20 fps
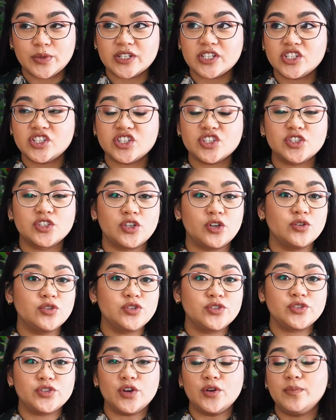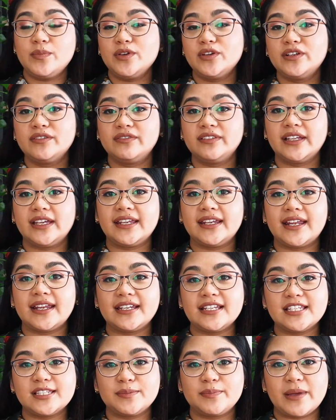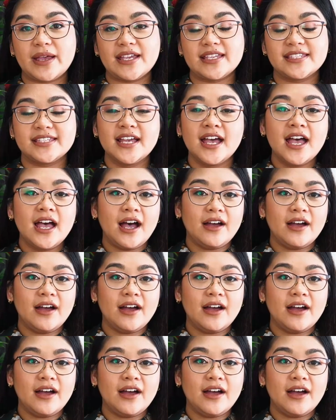which just go so beautifully in any space.